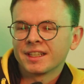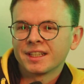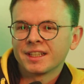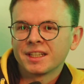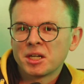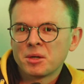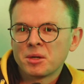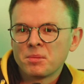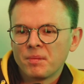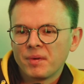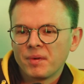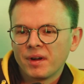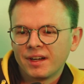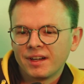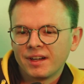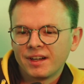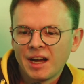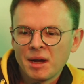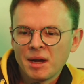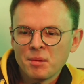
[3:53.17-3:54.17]

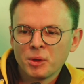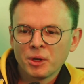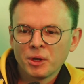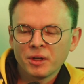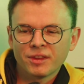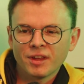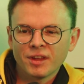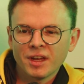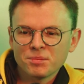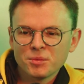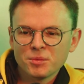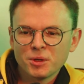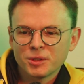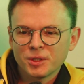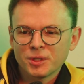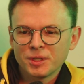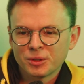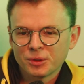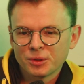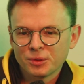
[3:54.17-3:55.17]
I'm not that
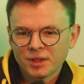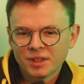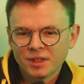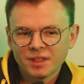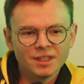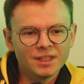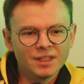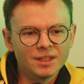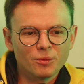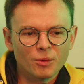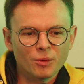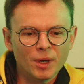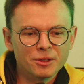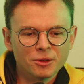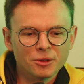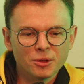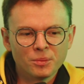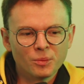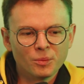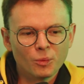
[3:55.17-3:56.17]
much into the
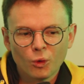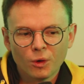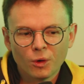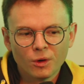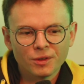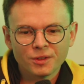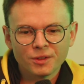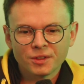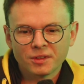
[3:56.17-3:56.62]
random wars on